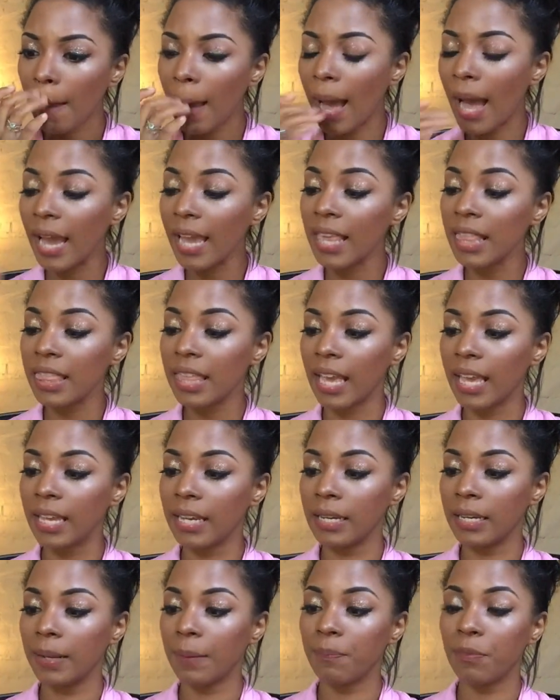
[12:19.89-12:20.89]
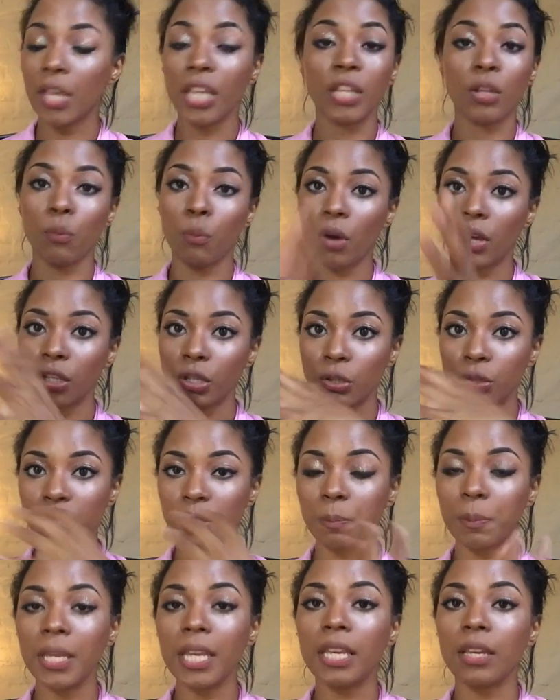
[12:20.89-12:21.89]
I then, and you
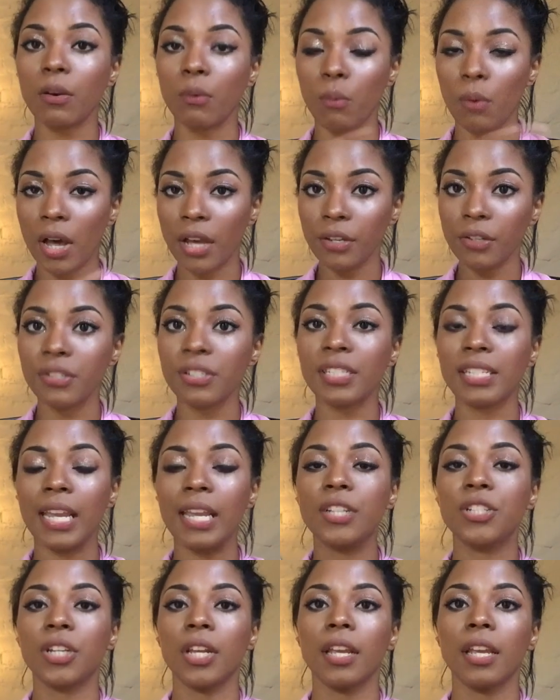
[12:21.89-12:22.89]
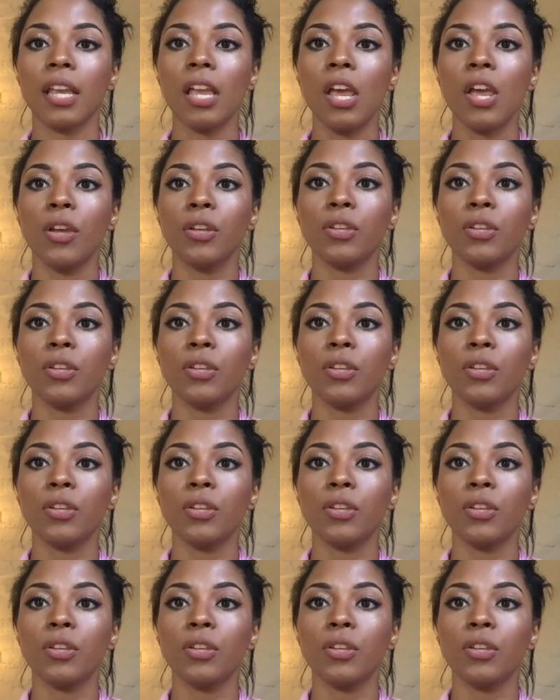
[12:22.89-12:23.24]
speak while you're saging.